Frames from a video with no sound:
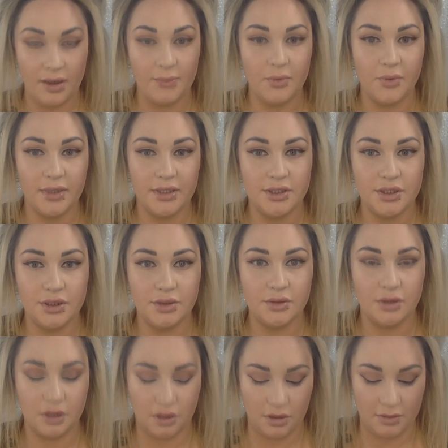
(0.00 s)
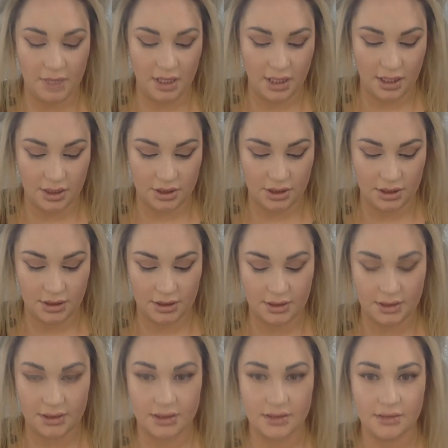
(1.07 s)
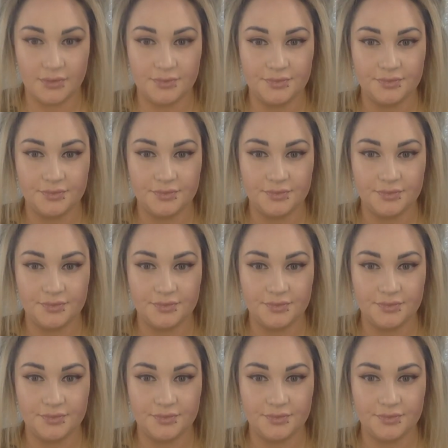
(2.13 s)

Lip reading: I'm going to curl my lashes.